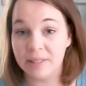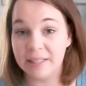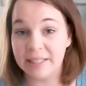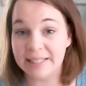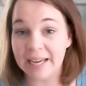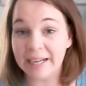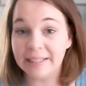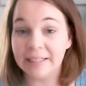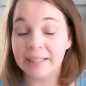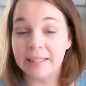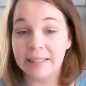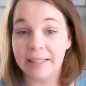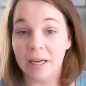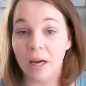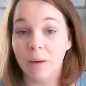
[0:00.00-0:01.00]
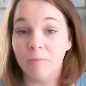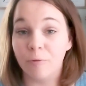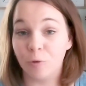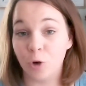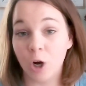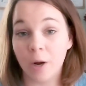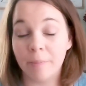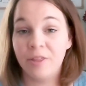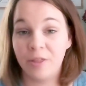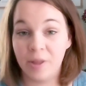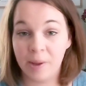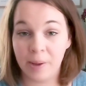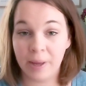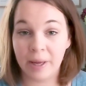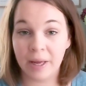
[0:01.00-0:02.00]
They technically come from
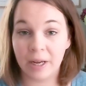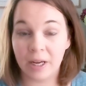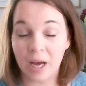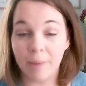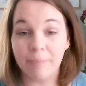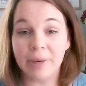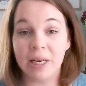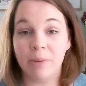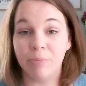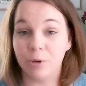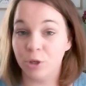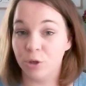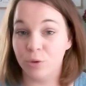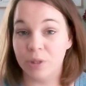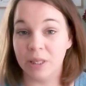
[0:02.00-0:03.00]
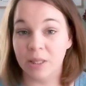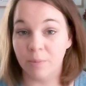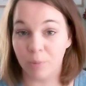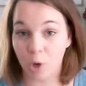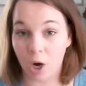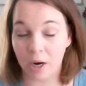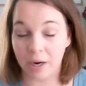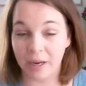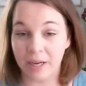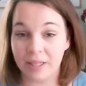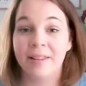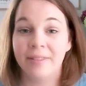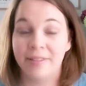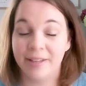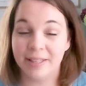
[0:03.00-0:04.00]
the company producing the
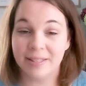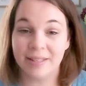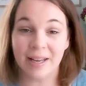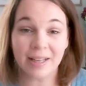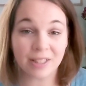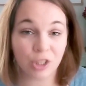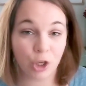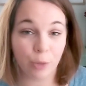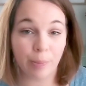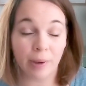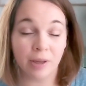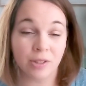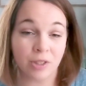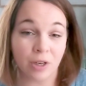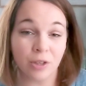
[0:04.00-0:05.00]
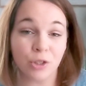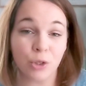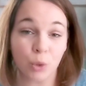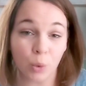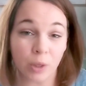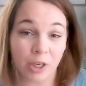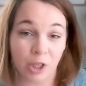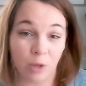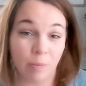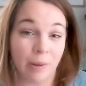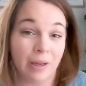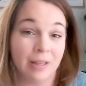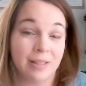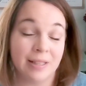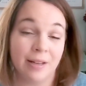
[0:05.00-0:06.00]
products. These next coupons are store
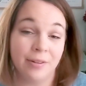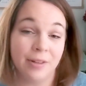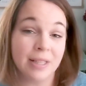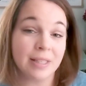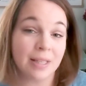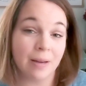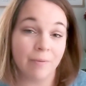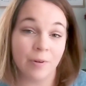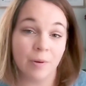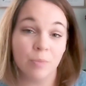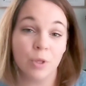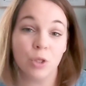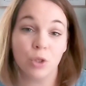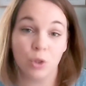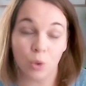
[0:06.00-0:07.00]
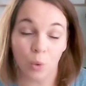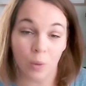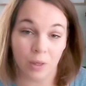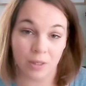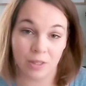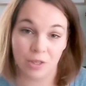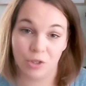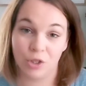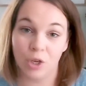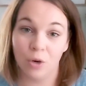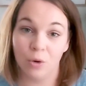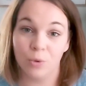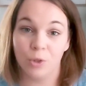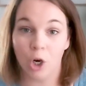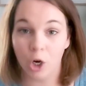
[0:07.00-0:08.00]
coupons. Now these come from the stores.
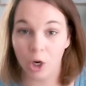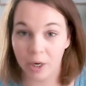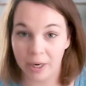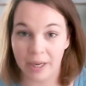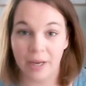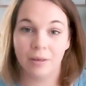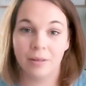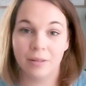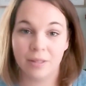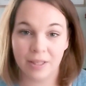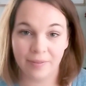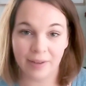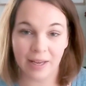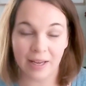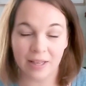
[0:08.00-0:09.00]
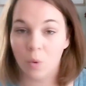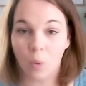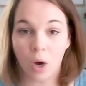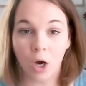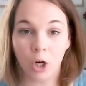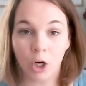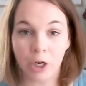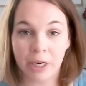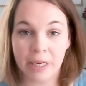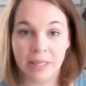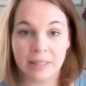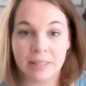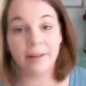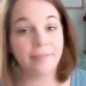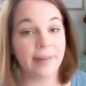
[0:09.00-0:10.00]
So Target, CVS,
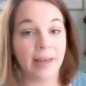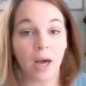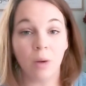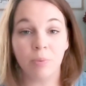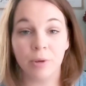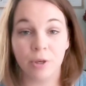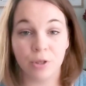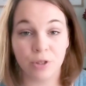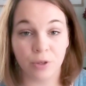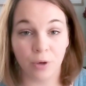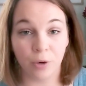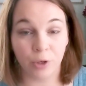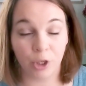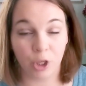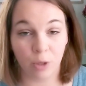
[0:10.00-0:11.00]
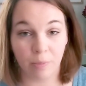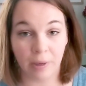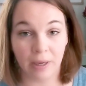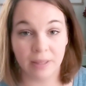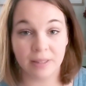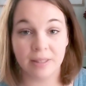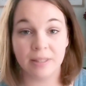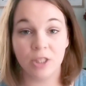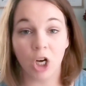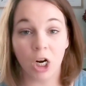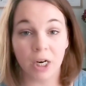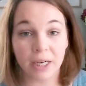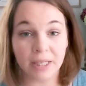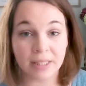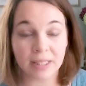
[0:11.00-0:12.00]
Walgreens, they all produce their own coupons.
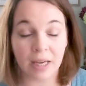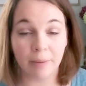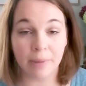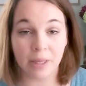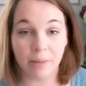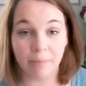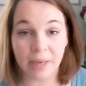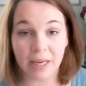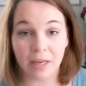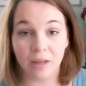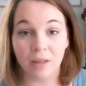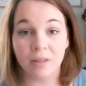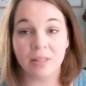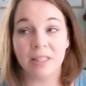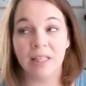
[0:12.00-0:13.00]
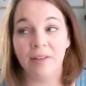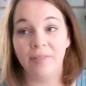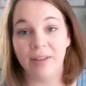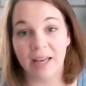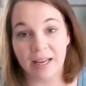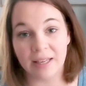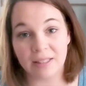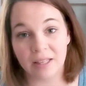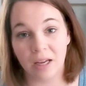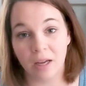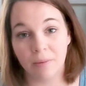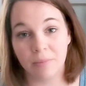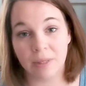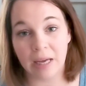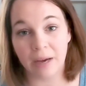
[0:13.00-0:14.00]
Target's come in the mail. CVS
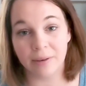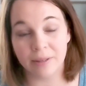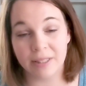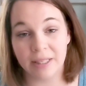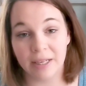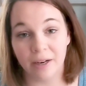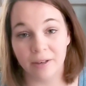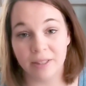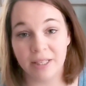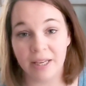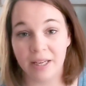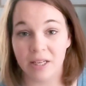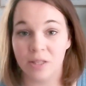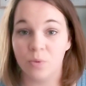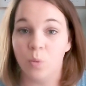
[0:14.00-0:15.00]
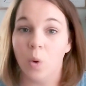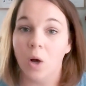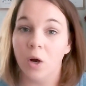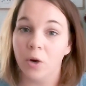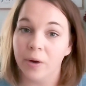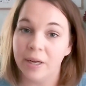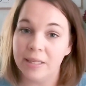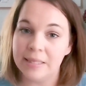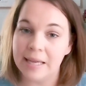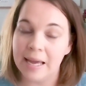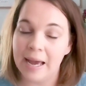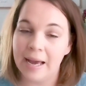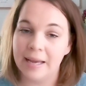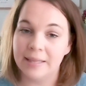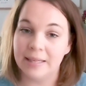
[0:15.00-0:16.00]
comes out of CRTs. Walgreens
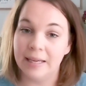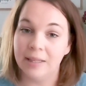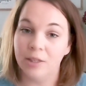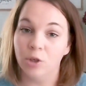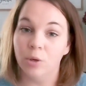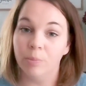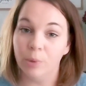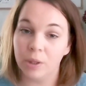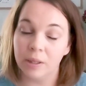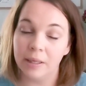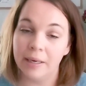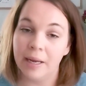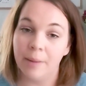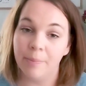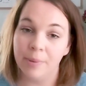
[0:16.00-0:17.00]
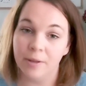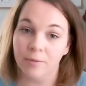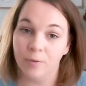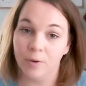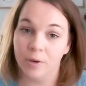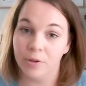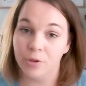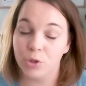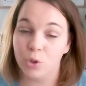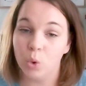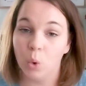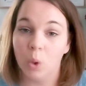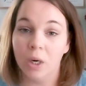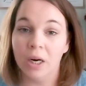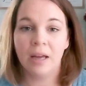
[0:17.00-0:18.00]
has a little booklet up in the front of the
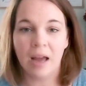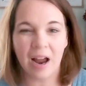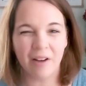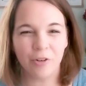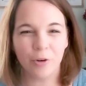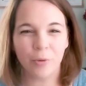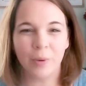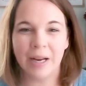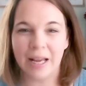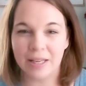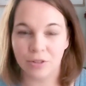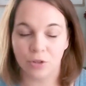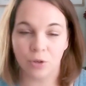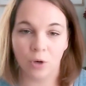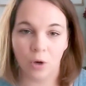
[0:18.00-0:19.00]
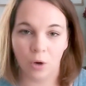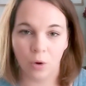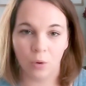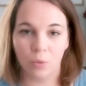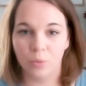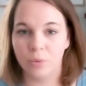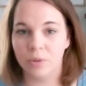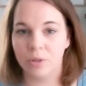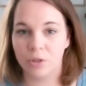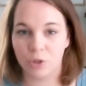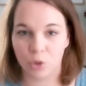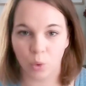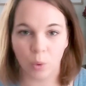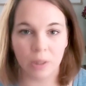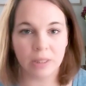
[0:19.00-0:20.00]
store. Everyone has their own
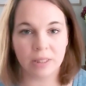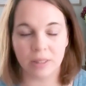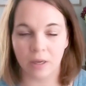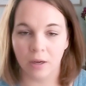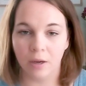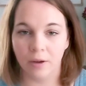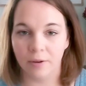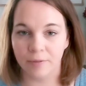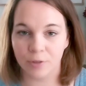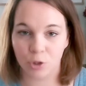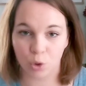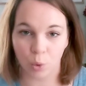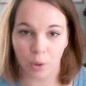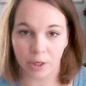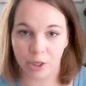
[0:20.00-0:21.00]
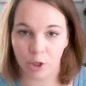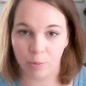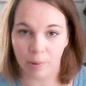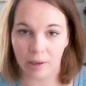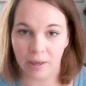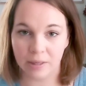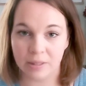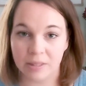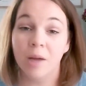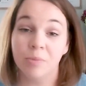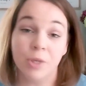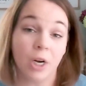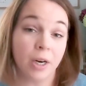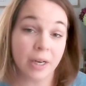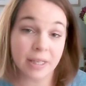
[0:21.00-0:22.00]
source of store coupons.
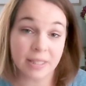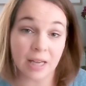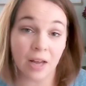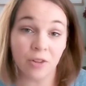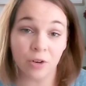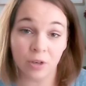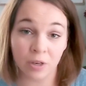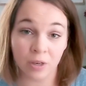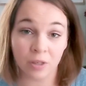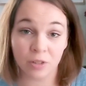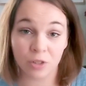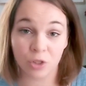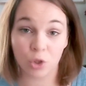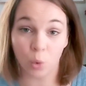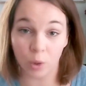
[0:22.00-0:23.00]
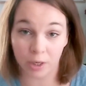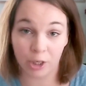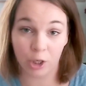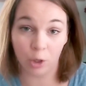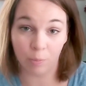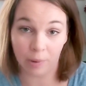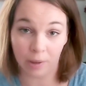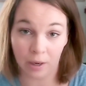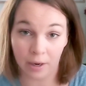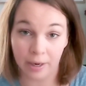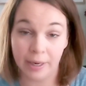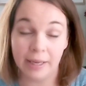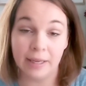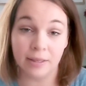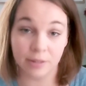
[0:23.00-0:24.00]
Target's other store
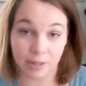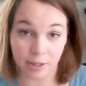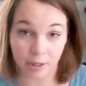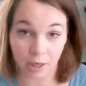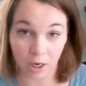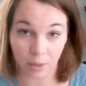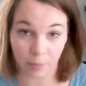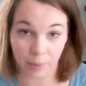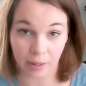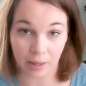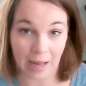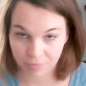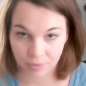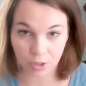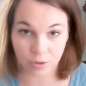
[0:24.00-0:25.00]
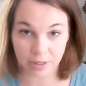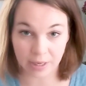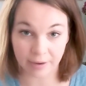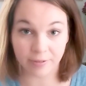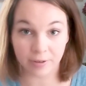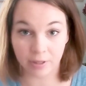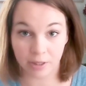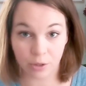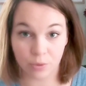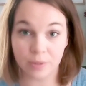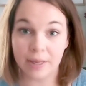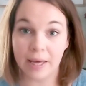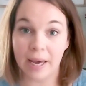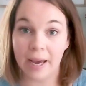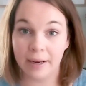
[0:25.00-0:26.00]
coupon is their Cartwheel app. So definitely use
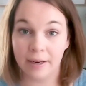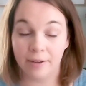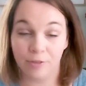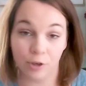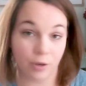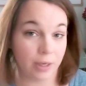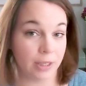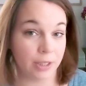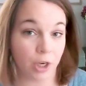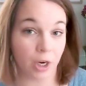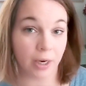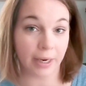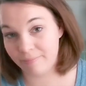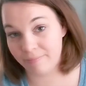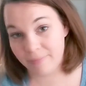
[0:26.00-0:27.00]
that if you're in Target.